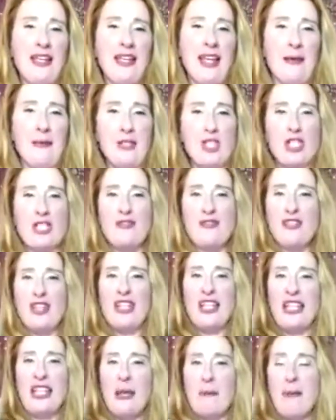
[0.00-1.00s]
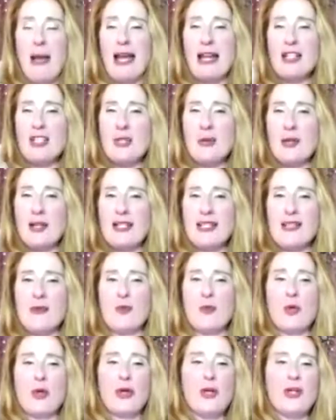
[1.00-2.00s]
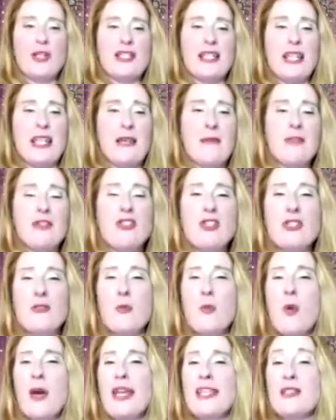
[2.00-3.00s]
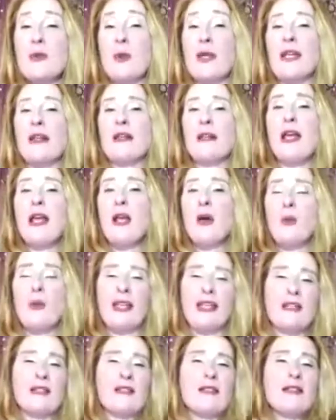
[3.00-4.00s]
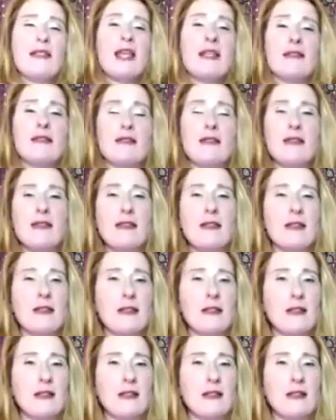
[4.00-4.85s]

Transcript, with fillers: But she's feeding it back to us in words and images and ways that we can, we can sense